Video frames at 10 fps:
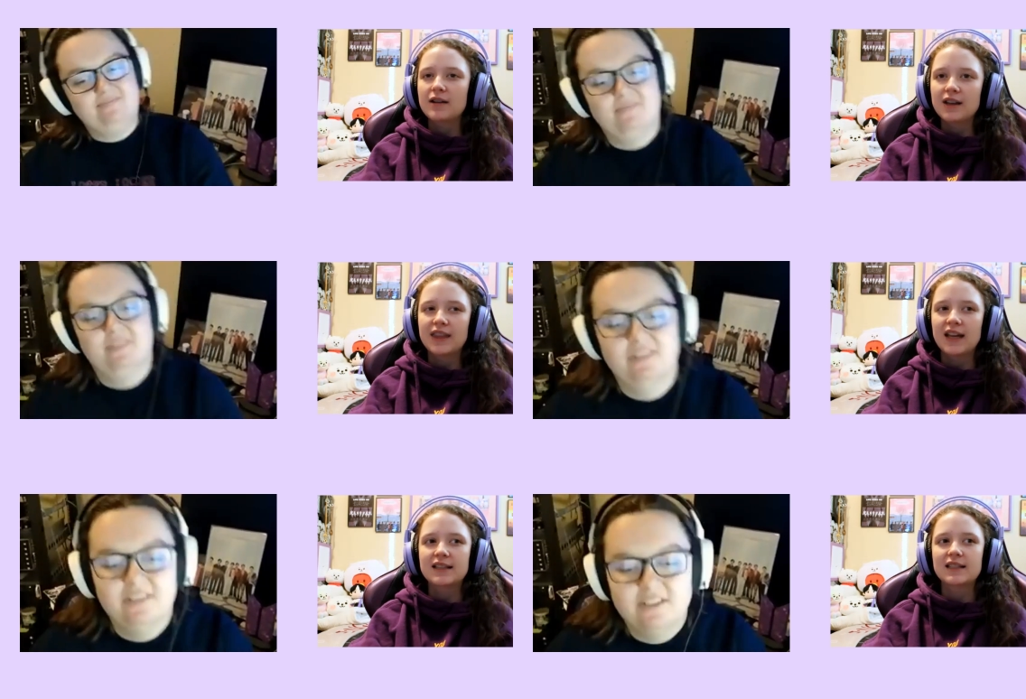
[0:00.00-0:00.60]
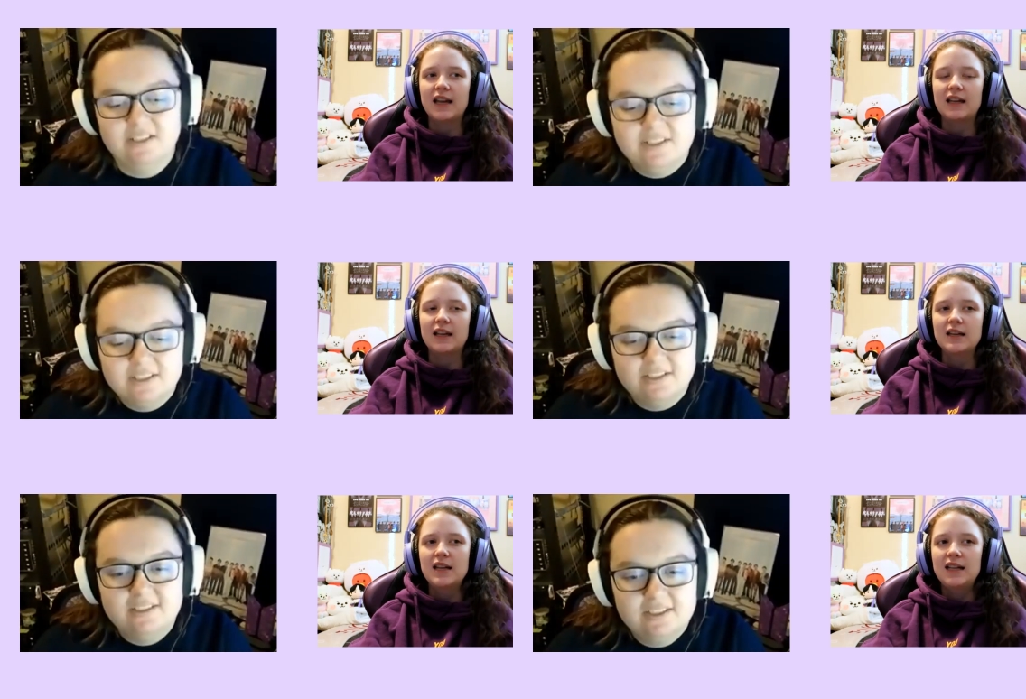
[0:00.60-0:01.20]
Speaker 1: it that's like
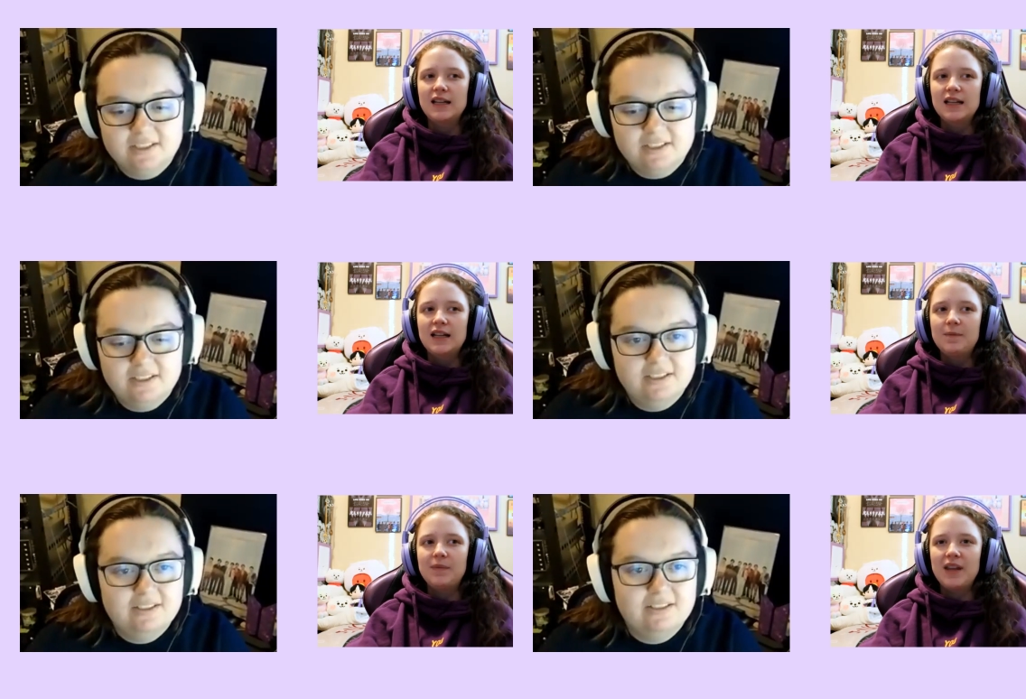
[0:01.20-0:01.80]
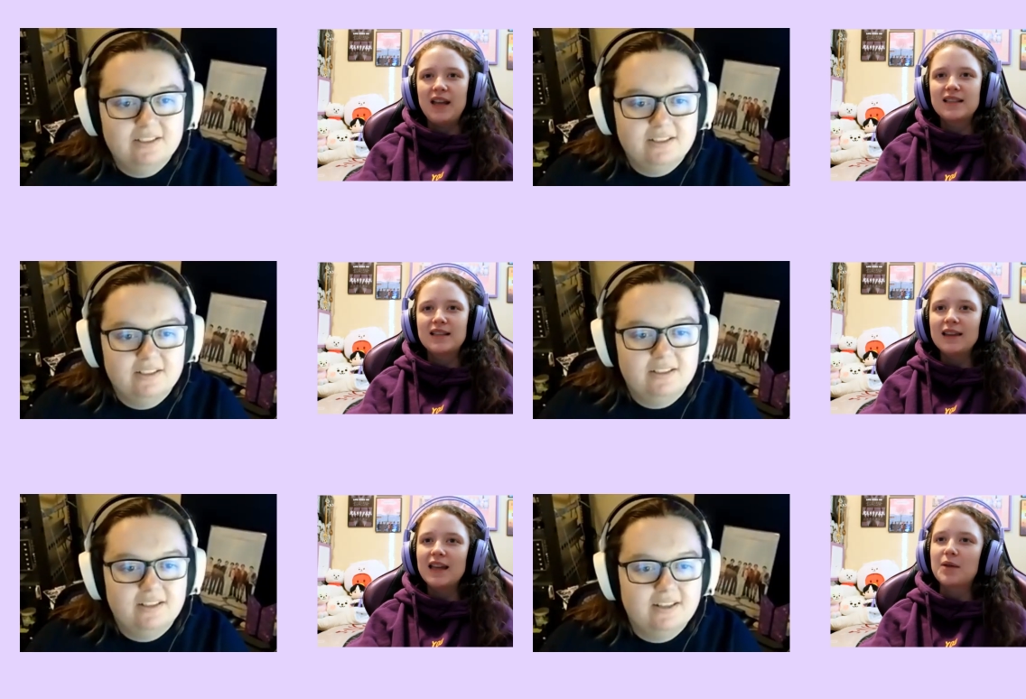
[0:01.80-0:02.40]
it's
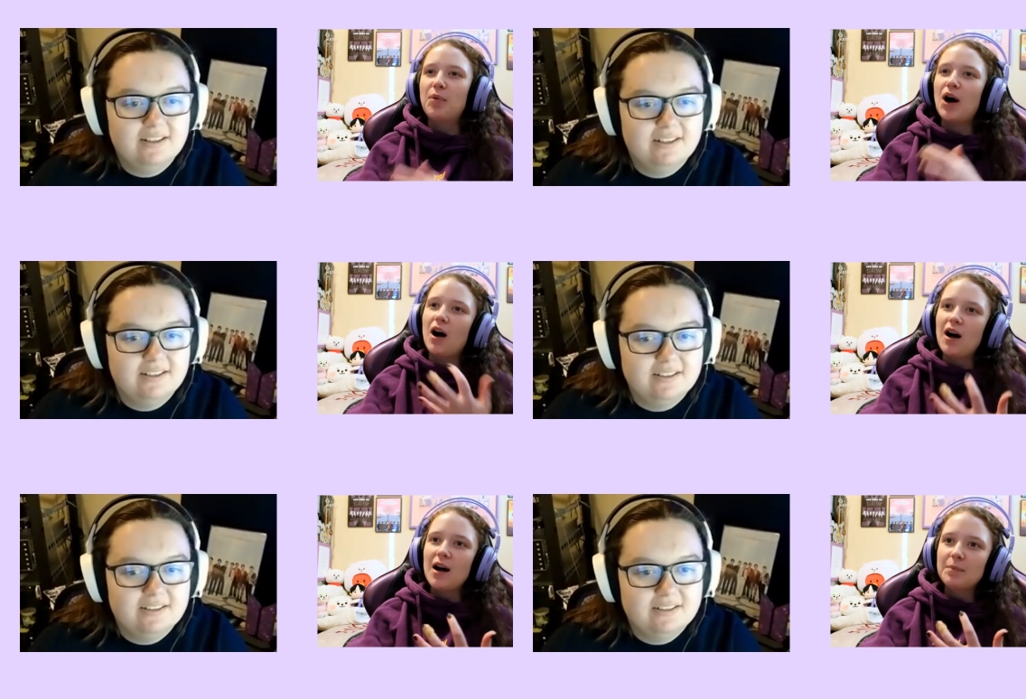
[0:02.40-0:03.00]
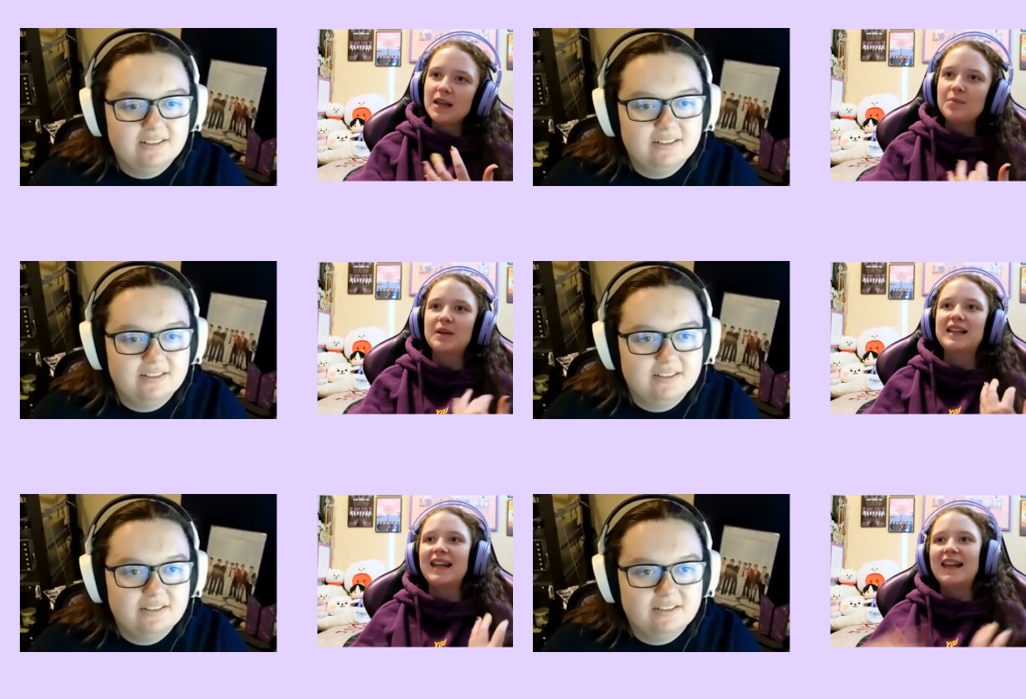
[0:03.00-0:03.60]
not like poppy,
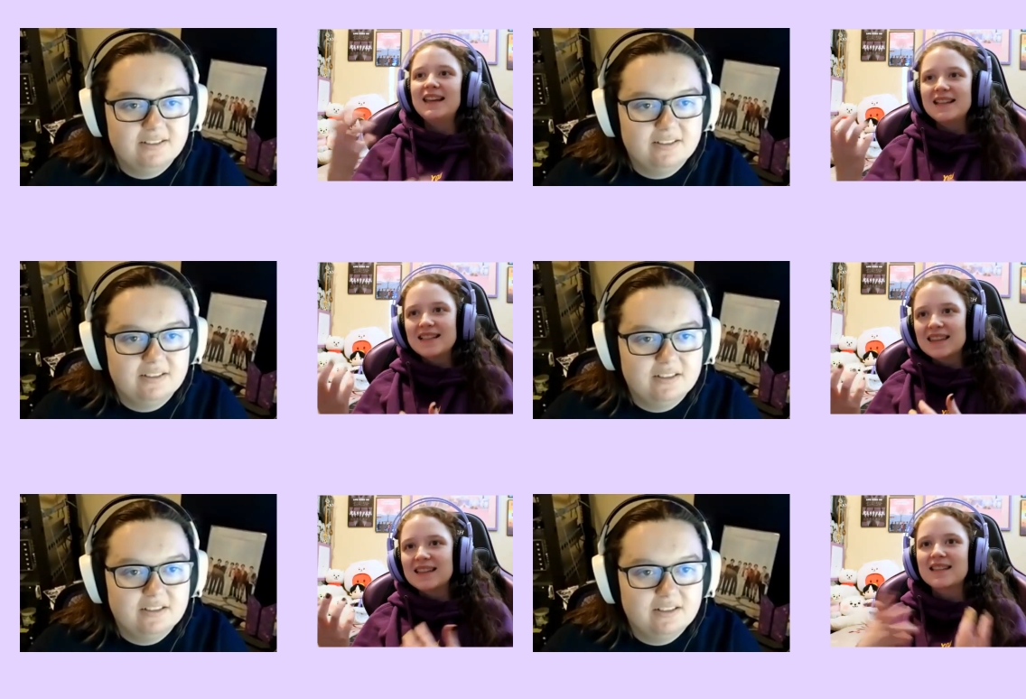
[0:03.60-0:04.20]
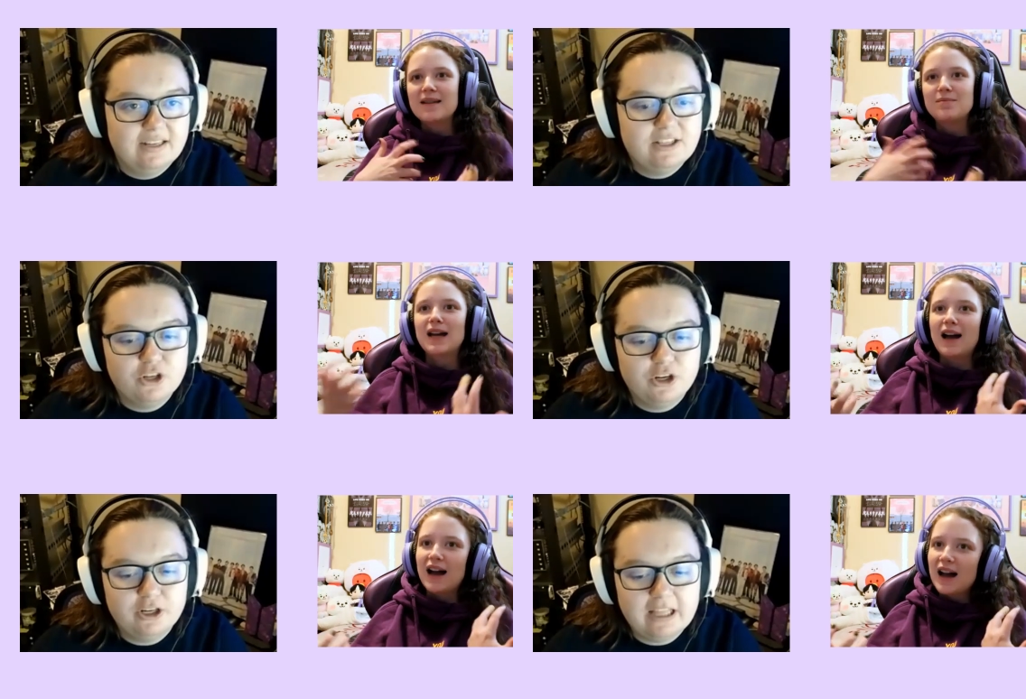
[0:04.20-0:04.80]
but it is at the same it
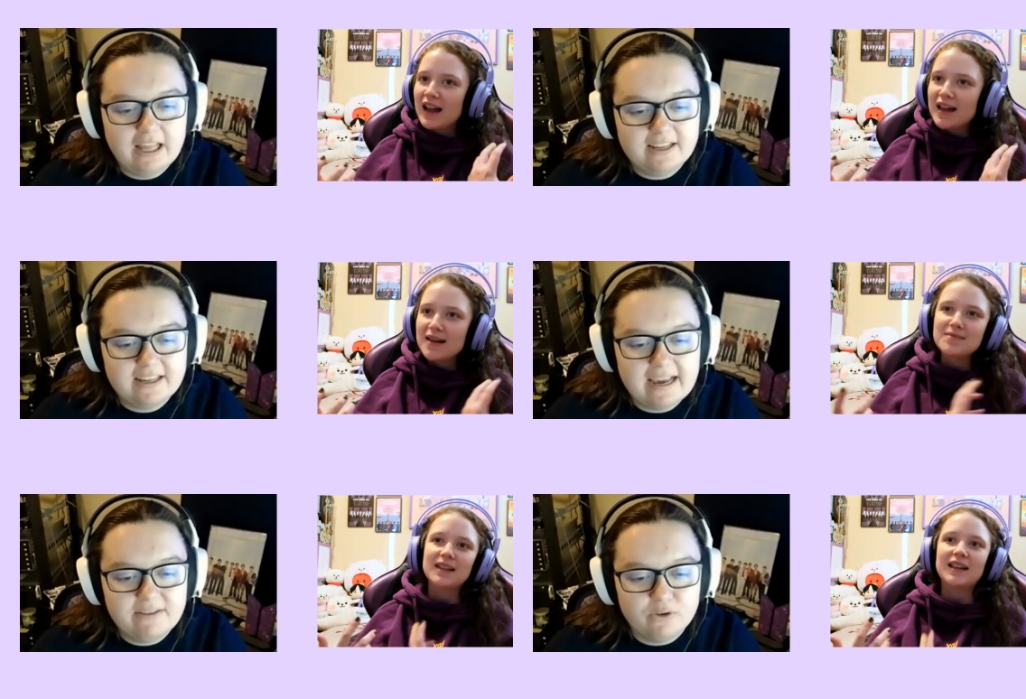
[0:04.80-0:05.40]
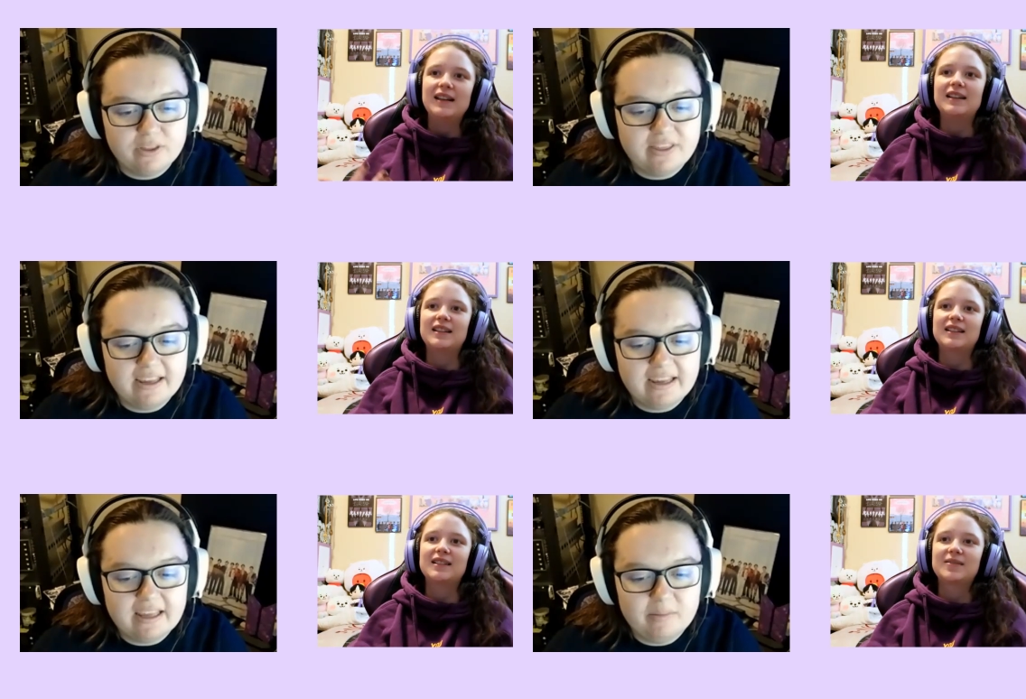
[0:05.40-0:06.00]
took, time. Like,
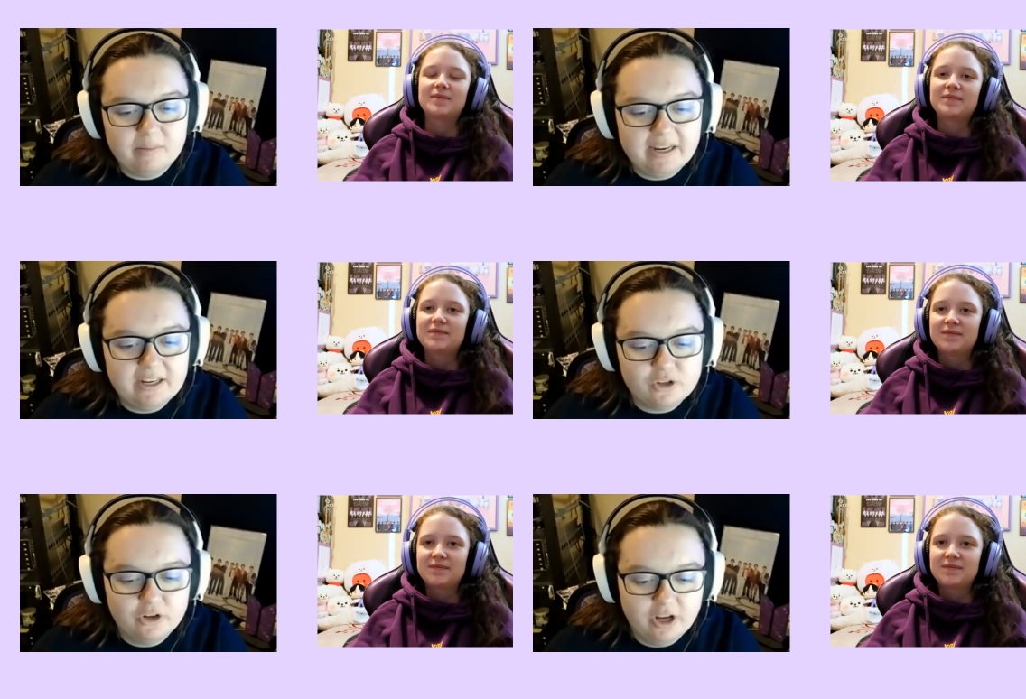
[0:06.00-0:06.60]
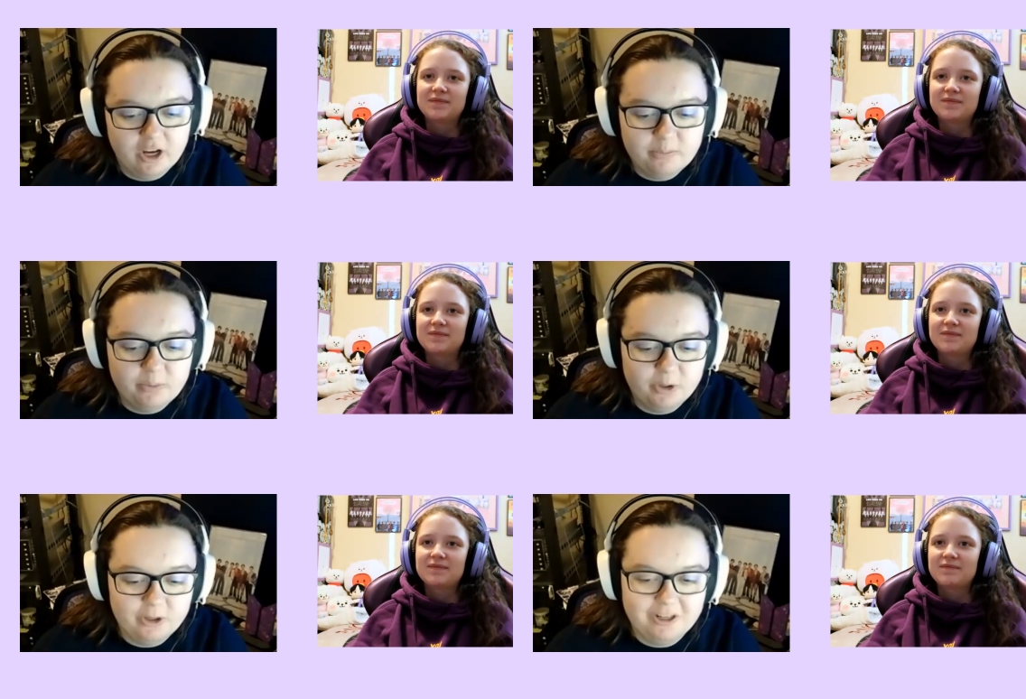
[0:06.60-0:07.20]
everything
Speaker 2: like... in me to not put